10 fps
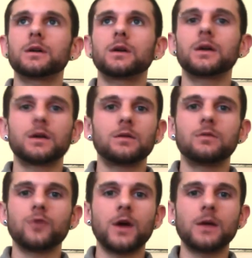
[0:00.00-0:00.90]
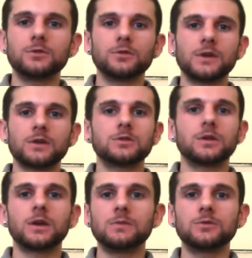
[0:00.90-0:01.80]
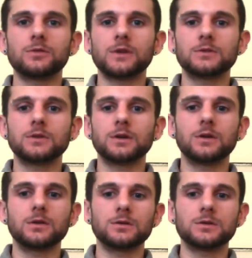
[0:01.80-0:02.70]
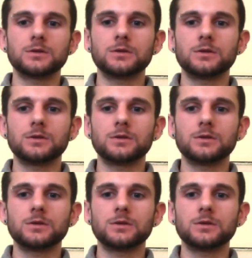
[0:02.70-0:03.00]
it grabs your attention, keeps your attention, because